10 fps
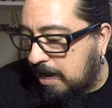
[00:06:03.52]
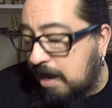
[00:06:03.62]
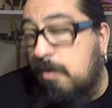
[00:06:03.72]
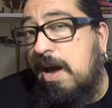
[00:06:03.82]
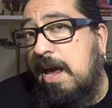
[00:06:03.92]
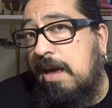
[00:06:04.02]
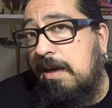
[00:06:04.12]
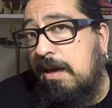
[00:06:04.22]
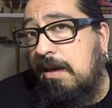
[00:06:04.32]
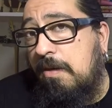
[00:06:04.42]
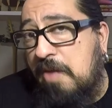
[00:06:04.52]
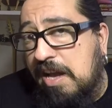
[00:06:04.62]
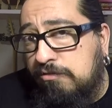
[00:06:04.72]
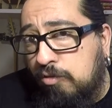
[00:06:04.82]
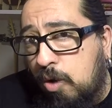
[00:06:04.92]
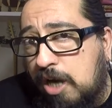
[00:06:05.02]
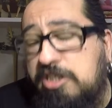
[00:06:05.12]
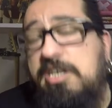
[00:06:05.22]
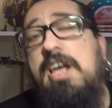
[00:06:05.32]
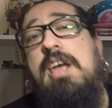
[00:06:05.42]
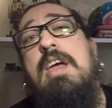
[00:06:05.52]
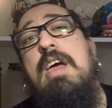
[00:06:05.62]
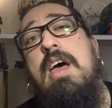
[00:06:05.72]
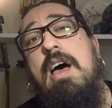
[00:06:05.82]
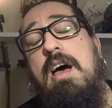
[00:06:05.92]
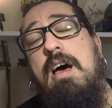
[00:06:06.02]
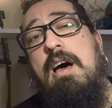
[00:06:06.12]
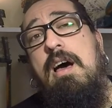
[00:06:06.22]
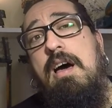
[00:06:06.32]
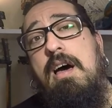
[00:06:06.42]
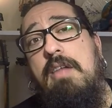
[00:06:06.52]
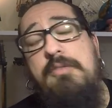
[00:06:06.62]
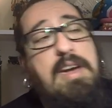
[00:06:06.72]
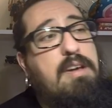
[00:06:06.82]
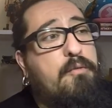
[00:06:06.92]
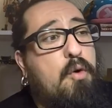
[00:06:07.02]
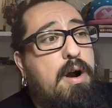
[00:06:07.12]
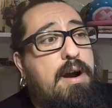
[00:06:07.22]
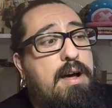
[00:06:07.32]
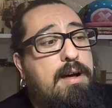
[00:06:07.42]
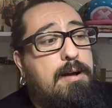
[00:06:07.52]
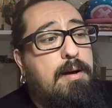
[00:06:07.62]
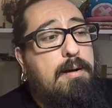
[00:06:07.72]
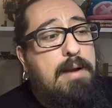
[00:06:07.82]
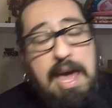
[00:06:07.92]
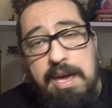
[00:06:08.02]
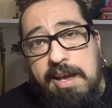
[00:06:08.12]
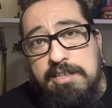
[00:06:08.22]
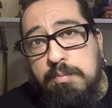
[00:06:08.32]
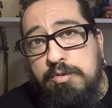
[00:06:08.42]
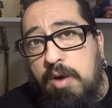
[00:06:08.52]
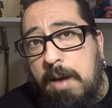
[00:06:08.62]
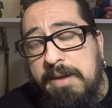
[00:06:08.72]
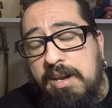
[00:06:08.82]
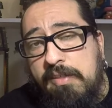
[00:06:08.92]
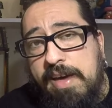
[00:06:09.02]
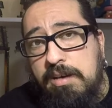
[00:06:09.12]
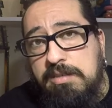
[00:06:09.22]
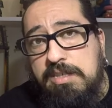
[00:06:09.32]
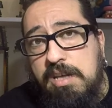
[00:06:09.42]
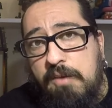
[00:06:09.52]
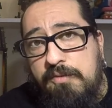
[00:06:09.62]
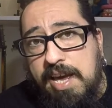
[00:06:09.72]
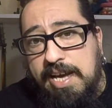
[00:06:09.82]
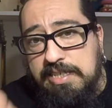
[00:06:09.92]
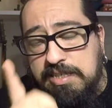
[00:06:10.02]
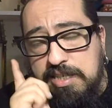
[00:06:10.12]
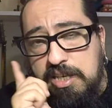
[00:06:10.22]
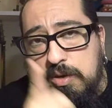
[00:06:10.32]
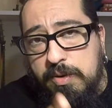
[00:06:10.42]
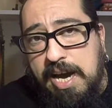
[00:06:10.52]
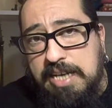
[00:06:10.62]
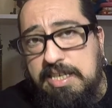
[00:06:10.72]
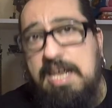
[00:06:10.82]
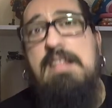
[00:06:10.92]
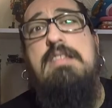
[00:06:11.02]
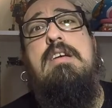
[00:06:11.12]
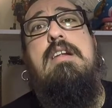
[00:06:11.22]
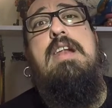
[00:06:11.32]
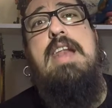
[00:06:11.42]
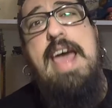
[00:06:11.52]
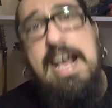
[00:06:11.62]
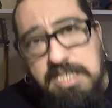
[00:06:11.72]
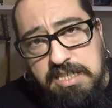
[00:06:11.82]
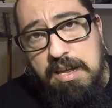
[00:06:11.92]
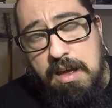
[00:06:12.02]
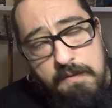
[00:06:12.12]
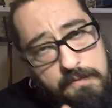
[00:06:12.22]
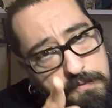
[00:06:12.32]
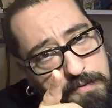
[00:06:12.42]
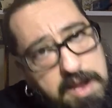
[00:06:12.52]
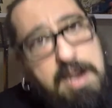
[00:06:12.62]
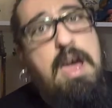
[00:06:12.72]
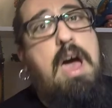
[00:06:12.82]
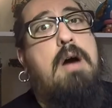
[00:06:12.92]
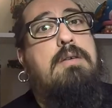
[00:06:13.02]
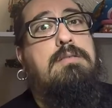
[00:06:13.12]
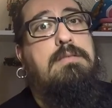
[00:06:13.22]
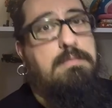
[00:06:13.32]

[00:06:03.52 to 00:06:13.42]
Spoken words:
anyway, thanks for watching. Thank you for liking, subscribing, all that good stuff. And I guess I see you guys in the next video.